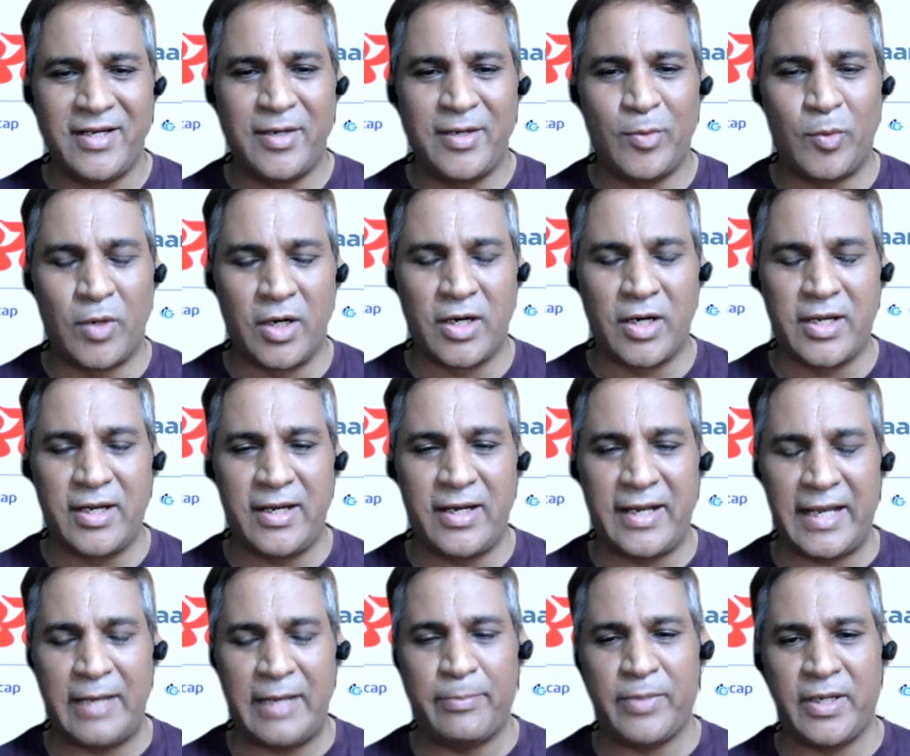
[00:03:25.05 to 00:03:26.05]
work in
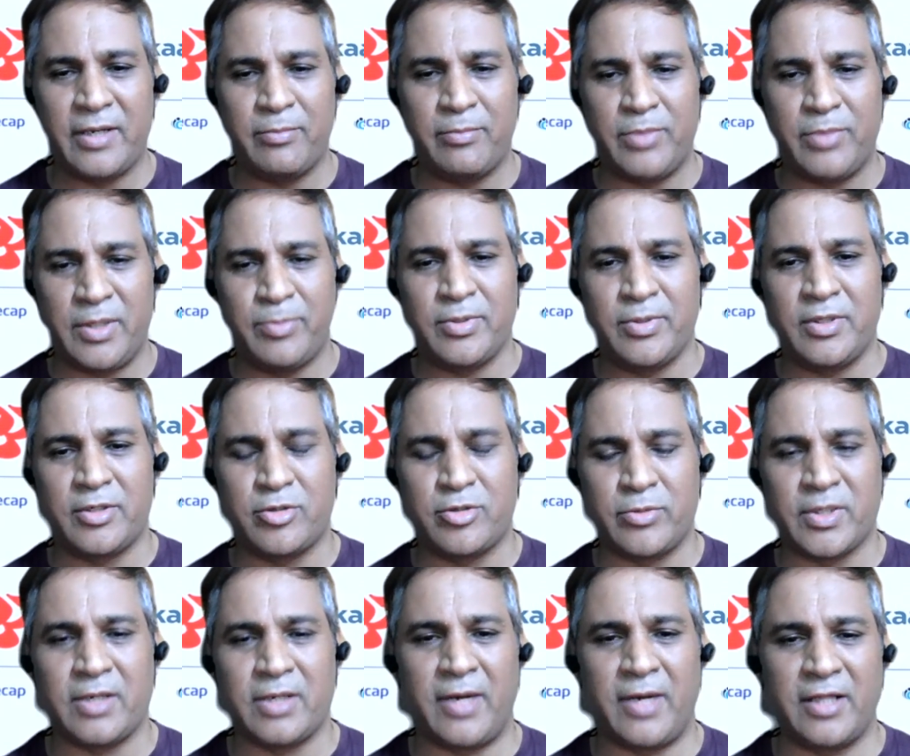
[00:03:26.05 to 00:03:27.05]
helping people to
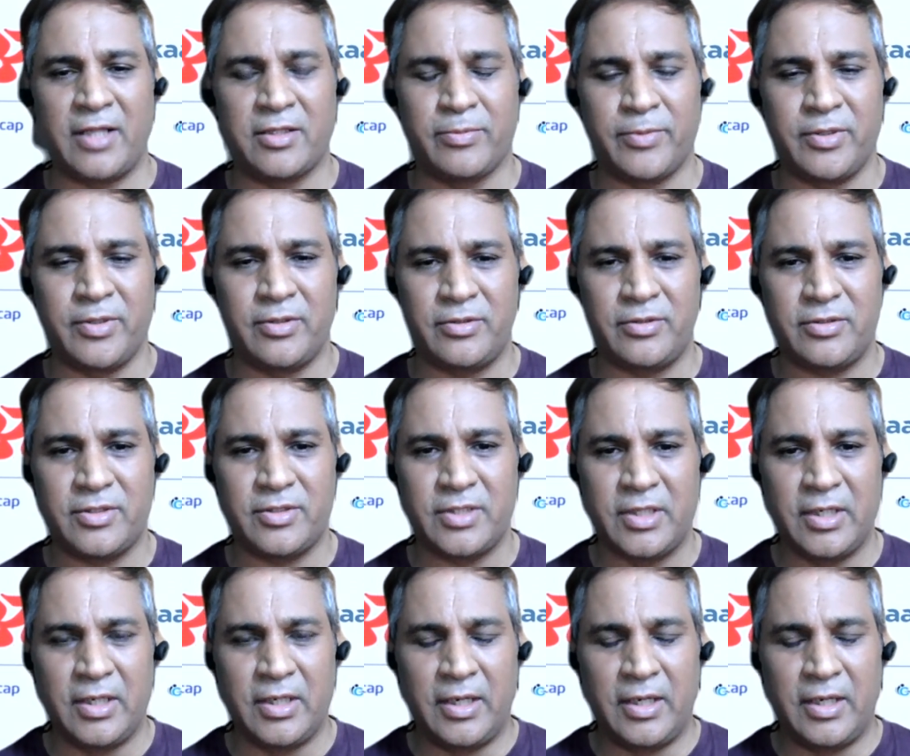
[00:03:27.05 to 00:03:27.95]
become entrepreneurs.